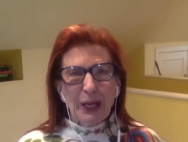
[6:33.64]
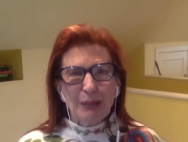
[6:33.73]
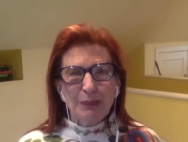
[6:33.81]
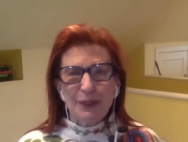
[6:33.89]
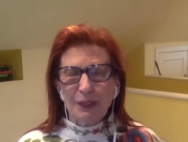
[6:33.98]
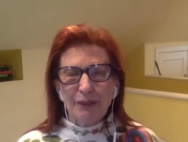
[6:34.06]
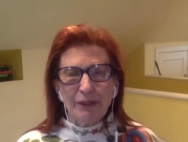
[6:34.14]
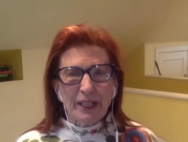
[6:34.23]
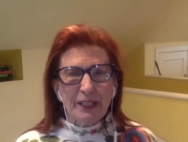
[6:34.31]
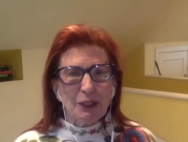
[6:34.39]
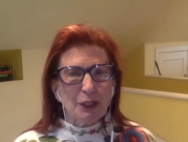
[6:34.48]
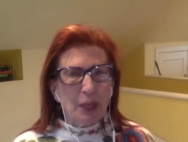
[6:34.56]

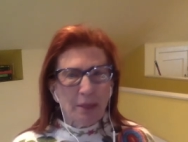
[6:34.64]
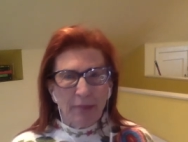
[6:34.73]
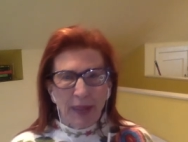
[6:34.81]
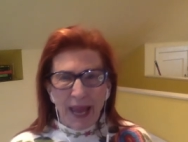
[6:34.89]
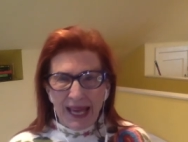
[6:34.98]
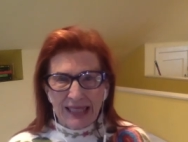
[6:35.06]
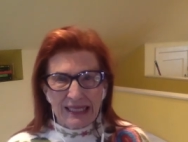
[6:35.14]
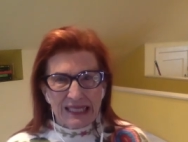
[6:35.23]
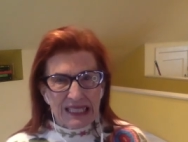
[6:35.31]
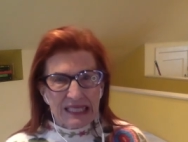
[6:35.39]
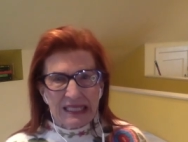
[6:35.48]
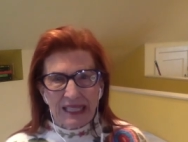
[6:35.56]
observing
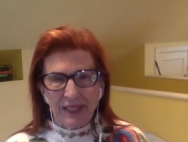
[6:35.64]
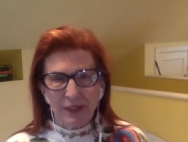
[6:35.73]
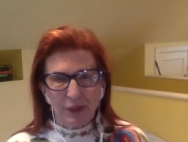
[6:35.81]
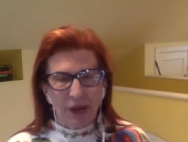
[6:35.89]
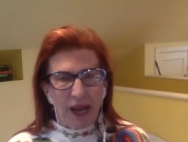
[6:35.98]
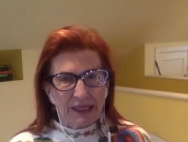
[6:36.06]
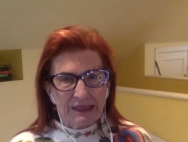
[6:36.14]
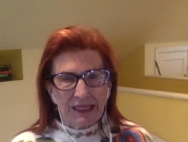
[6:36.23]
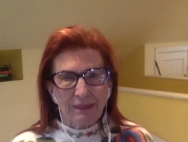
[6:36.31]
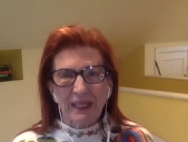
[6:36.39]
chimpanzees interacting,